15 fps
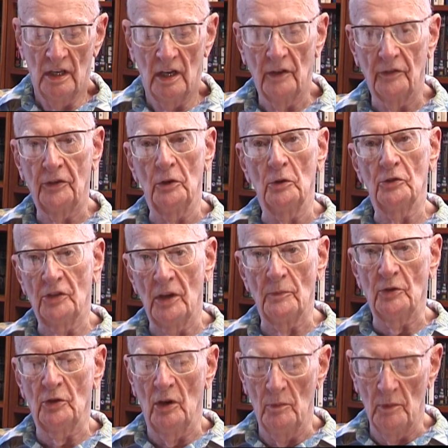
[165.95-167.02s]
of 2
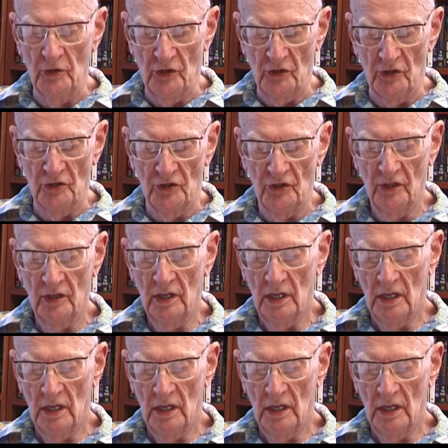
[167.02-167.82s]
subsequent missions,